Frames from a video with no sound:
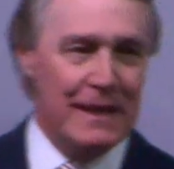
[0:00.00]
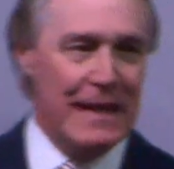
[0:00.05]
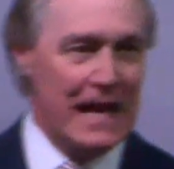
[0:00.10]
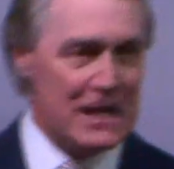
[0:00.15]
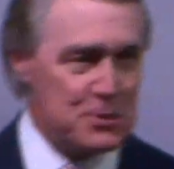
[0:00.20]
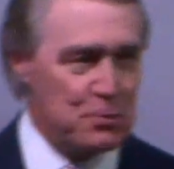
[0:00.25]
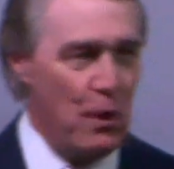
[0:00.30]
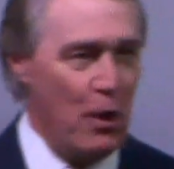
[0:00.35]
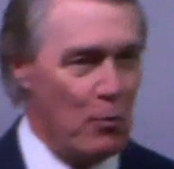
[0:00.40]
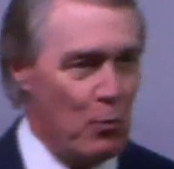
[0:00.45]

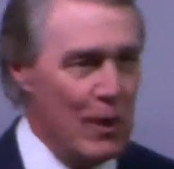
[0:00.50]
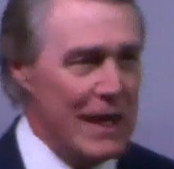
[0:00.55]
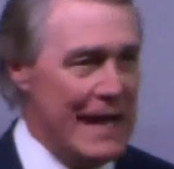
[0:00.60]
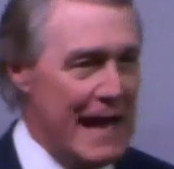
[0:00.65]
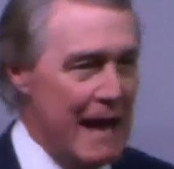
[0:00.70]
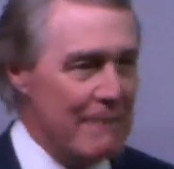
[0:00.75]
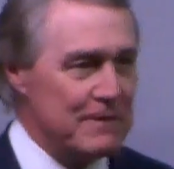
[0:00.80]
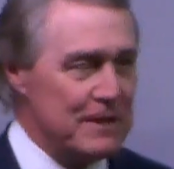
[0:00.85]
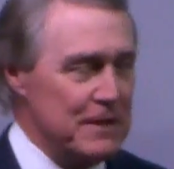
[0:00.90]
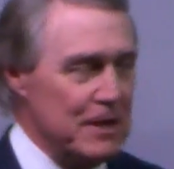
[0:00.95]
That's what
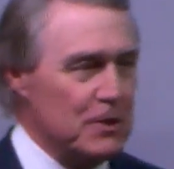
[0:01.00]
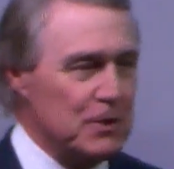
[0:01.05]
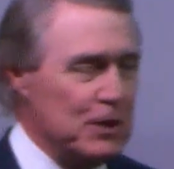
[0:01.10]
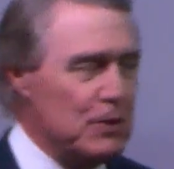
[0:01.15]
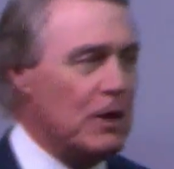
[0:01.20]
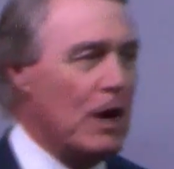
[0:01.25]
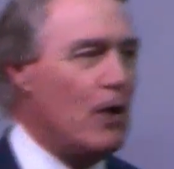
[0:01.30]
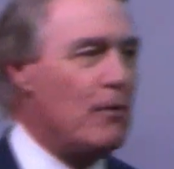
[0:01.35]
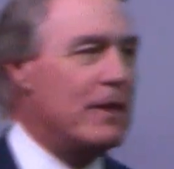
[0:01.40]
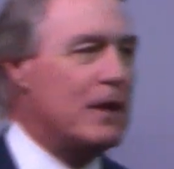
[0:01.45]
we have to do.
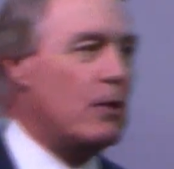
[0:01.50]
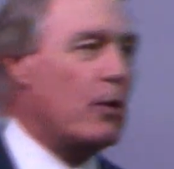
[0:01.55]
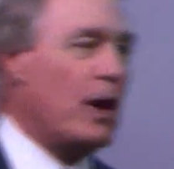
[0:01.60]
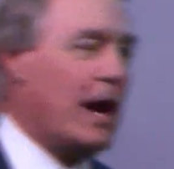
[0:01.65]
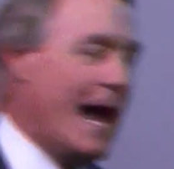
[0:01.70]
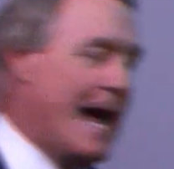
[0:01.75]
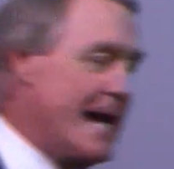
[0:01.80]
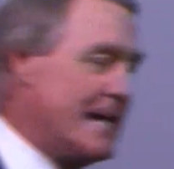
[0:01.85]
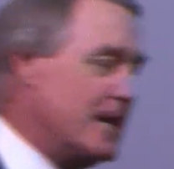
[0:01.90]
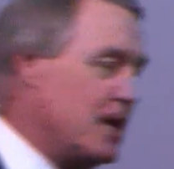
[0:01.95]
You know, there
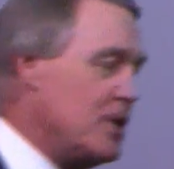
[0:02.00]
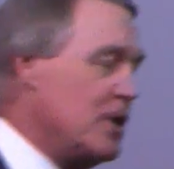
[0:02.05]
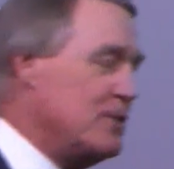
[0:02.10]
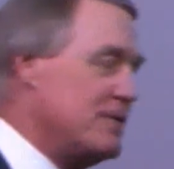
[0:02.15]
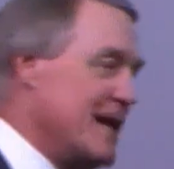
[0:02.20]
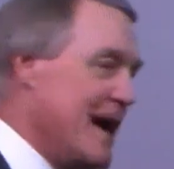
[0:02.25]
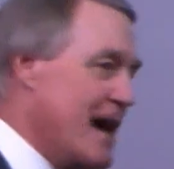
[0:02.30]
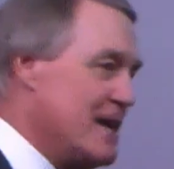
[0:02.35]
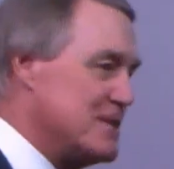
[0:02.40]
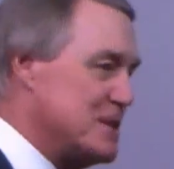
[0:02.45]
are
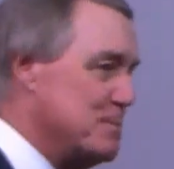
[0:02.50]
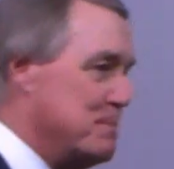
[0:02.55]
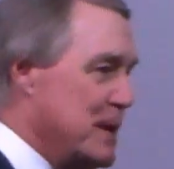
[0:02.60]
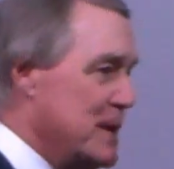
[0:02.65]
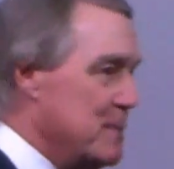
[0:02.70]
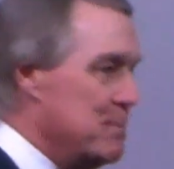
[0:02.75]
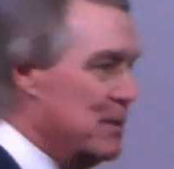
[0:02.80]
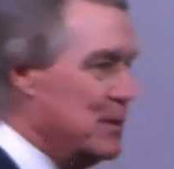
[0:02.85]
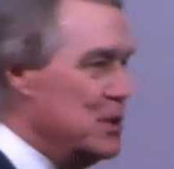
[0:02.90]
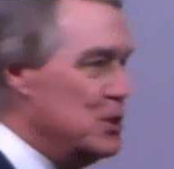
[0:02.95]
800,000
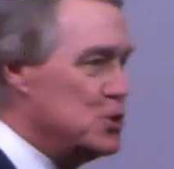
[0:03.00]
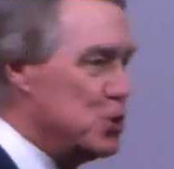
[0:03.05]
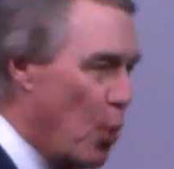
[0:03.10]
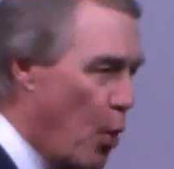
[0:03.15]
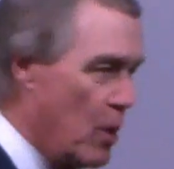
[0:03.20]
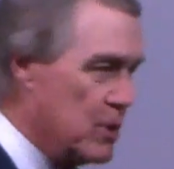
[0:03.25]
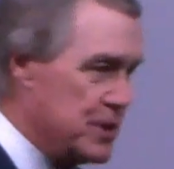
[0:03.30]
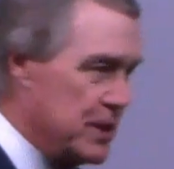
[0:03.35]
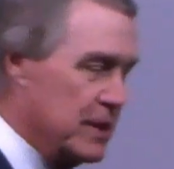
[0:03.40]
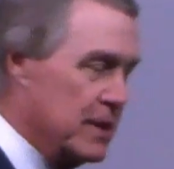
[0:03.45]
people in
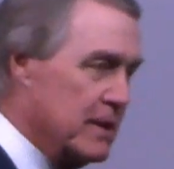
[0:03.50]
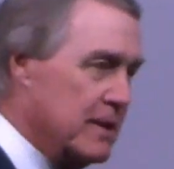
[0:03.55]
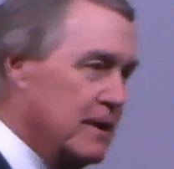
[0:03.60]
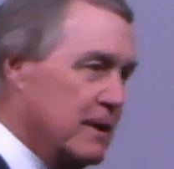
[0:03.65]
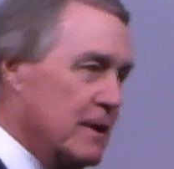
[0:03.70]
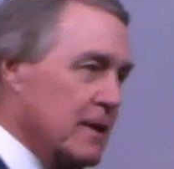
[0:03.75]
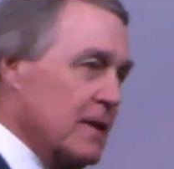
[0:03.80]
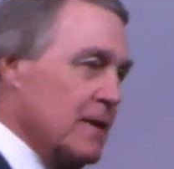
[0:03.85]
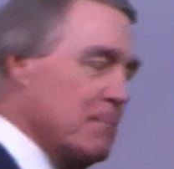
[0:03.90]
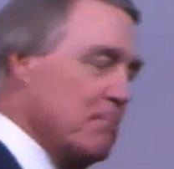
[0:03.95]
Georgia,
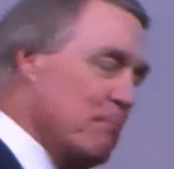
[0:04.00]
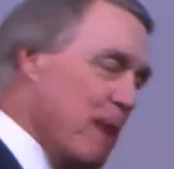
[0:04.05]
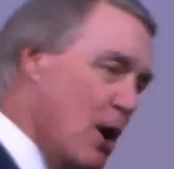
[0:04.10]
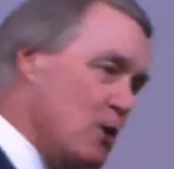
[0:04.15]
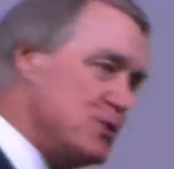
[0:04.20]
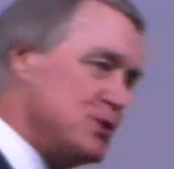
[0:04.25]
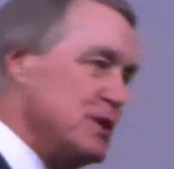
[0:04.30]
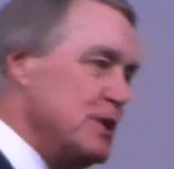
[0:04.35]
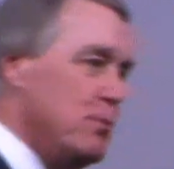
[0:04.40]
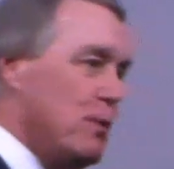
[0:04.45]

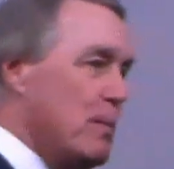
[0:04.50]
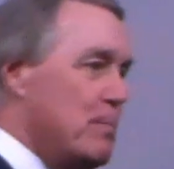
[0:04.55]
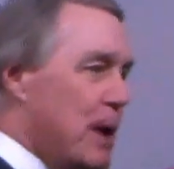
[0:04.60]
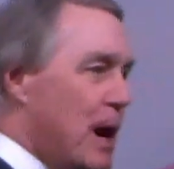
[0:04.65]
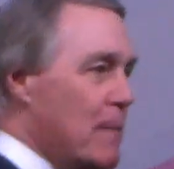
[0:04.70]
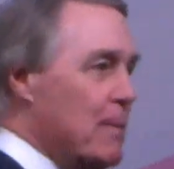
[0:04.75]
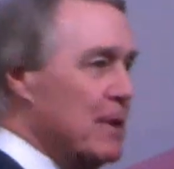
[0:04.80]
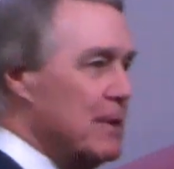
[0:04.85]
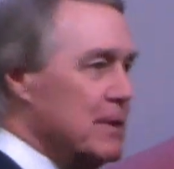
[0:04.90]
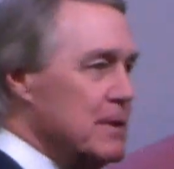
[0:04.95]
mostly
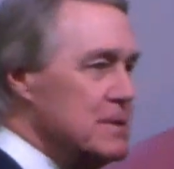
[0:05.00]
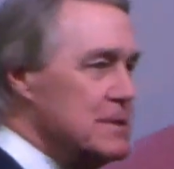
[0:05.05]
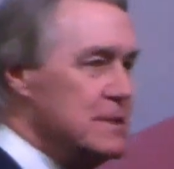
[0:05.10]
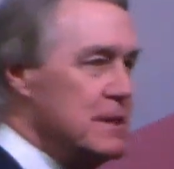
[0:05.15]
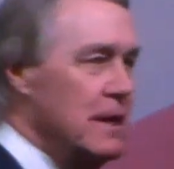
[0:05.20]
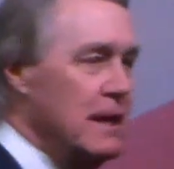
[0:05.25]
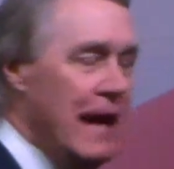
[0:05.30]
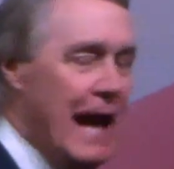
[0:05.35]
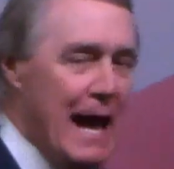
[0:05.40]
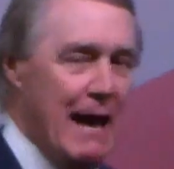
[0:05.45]
Republicans,
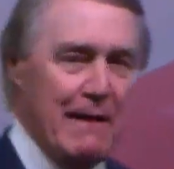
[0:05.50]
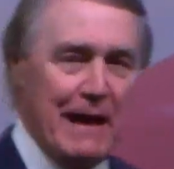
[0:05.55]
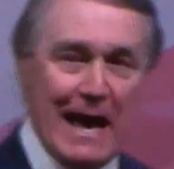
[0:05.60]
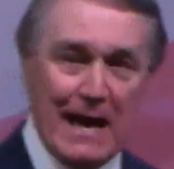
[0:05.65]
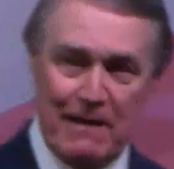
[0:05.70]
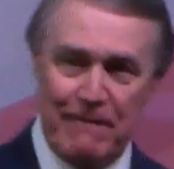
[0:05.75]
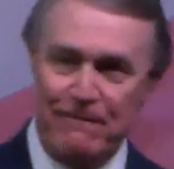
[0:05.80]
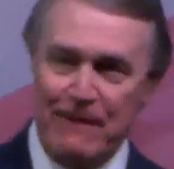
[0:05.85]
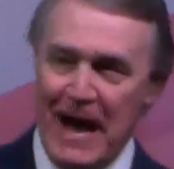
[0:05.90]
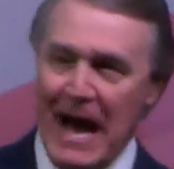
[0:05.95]

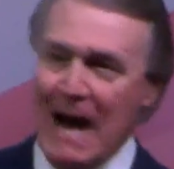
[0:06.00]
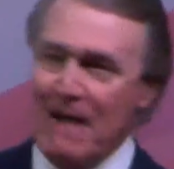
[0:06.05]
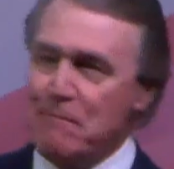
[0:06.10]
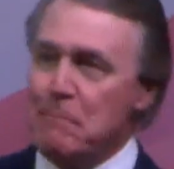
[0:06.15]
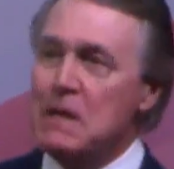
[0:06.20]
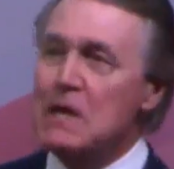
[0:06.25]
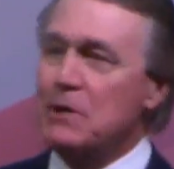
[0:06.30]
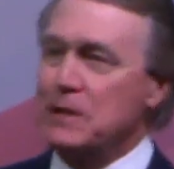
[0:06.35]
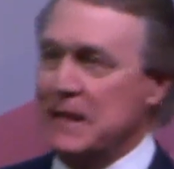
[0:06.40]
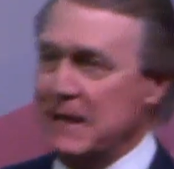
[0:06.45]
out of 5
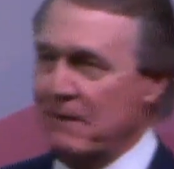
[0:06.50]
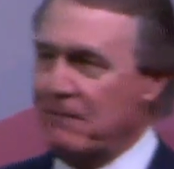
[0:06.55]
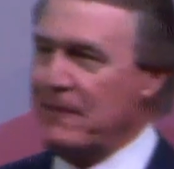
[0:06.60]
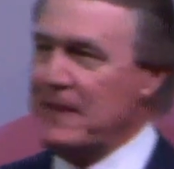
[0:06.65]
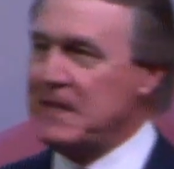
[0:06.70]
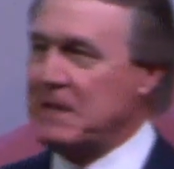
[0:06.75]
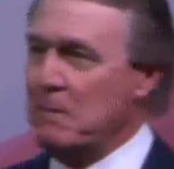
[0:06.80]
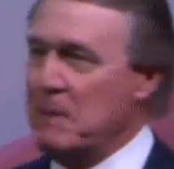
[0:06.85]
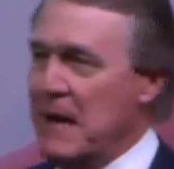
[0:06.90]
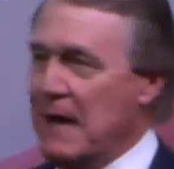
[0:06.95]
million, and
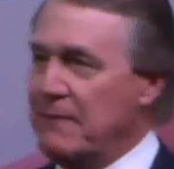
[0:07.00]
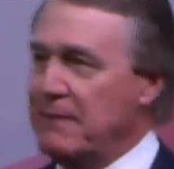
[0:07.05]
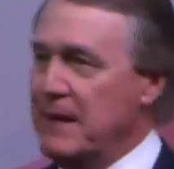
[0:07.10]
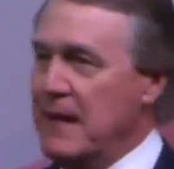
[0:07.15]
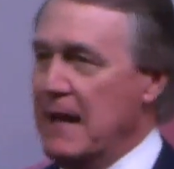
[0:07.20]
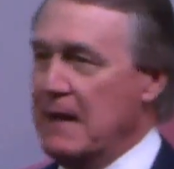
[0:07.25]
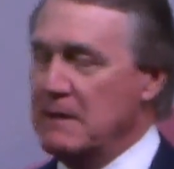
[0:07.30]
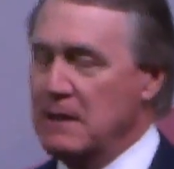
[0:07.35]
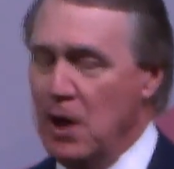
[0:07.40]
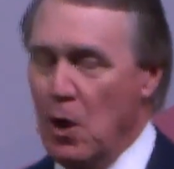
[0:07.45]
think about
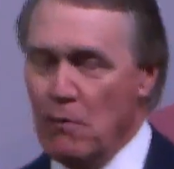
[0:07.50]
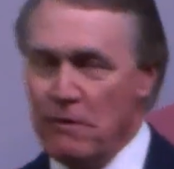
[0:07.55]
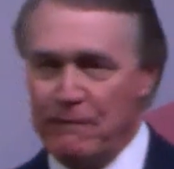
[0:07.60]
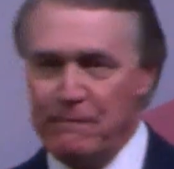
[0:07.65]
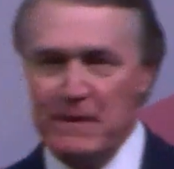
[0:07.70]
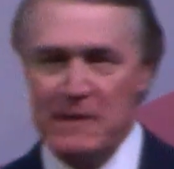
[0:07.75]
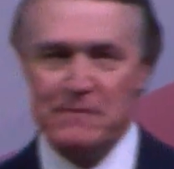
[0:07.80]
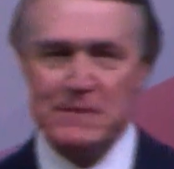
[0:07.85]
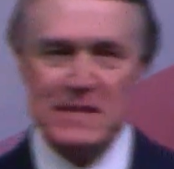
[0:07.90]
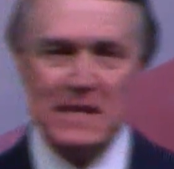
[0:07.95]
that, over
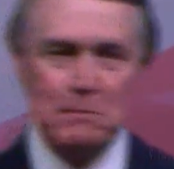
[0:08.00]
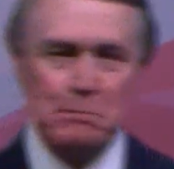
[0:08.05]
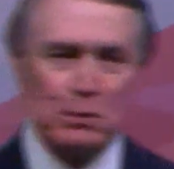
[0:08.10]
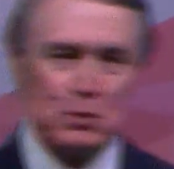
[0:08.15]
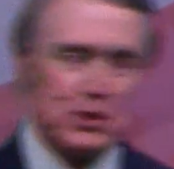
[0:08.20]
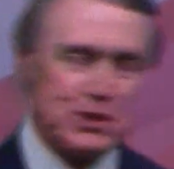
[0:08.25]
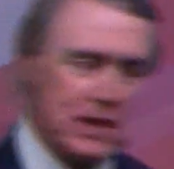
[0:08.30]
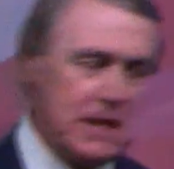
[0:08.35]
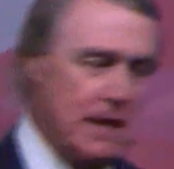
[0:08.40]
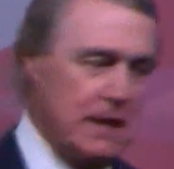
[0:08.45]

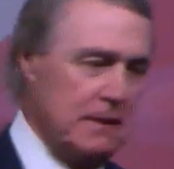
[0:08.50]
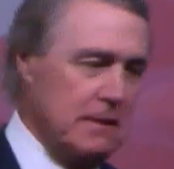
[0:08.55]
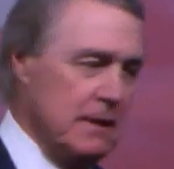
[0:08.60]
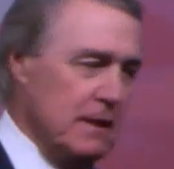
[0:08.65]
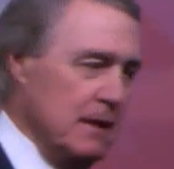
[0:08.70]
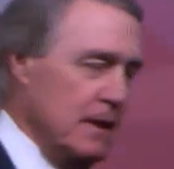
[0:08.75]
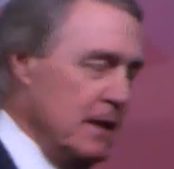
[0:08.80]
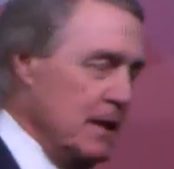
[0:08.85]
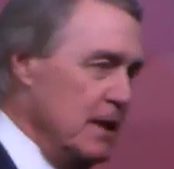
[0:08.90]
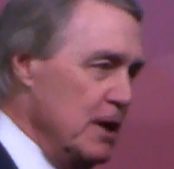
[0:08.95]
15%,
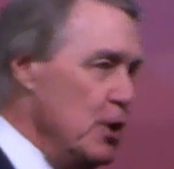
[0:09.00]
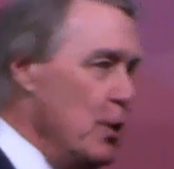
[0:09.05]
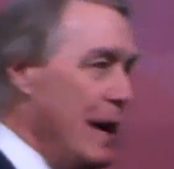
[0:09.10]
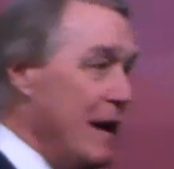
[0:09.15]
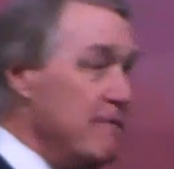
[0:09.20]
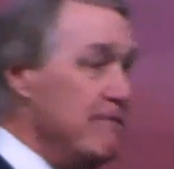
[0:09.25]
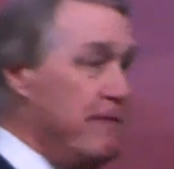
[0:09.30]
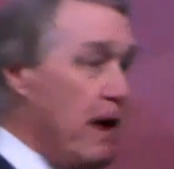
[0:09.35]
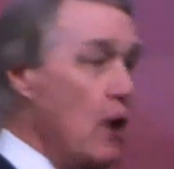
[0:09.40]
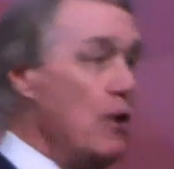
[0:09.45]
who
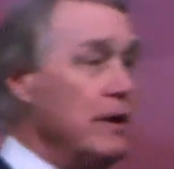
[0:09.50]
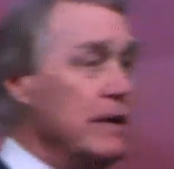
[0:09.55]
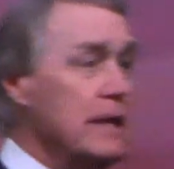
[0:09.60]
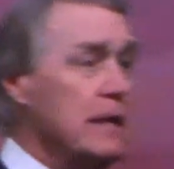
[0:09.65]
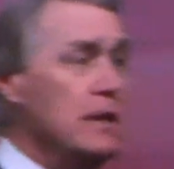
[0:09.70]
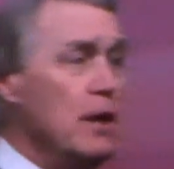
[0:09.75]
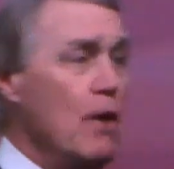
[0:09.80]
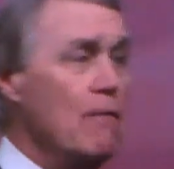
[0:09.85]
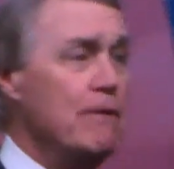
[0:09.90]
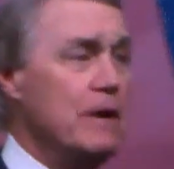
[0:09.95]
had voted
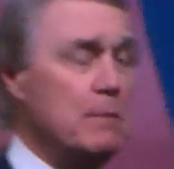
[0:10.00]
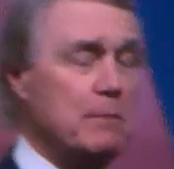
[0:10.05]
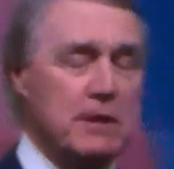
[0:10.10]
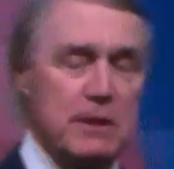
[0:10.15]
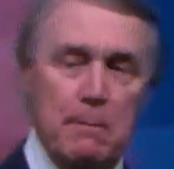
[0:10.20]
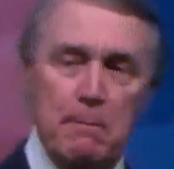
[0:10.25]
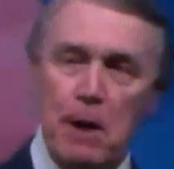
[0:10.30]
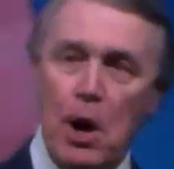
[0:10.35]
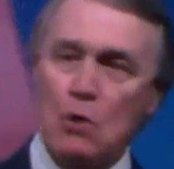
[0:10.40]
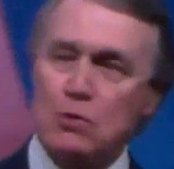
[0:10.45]
in November,
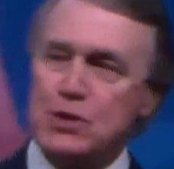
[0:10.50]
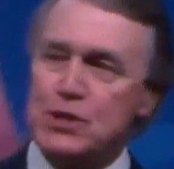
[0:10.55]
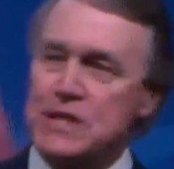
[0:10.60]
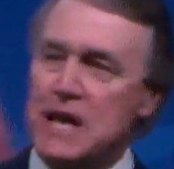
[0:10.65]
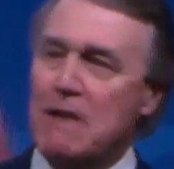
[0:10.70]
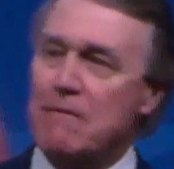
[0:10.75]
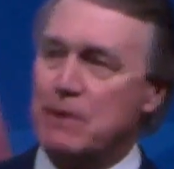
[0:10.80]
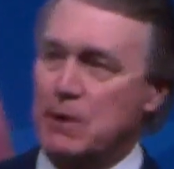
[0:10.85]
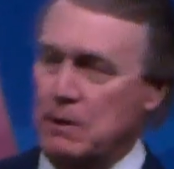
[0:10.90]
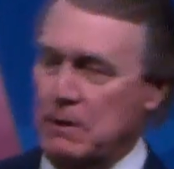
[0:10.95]
the most
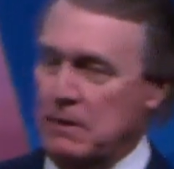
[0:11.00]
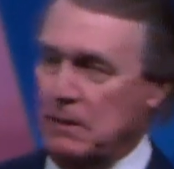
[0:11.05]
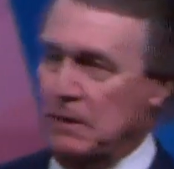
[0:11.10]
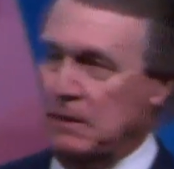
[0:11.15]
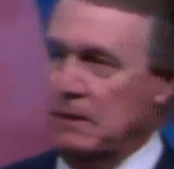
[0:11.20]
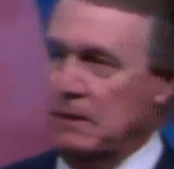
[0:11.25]
ever,